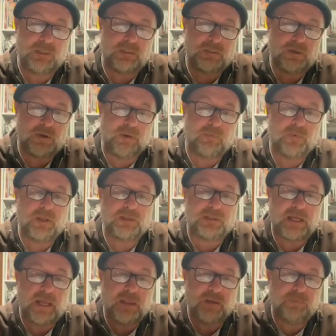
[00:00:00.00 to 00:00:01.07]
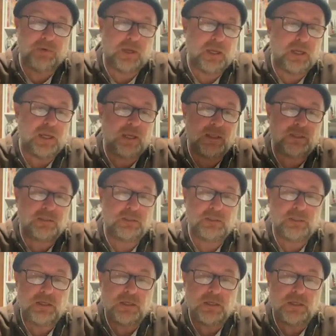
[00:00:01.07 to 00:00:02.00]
So on one side of the page,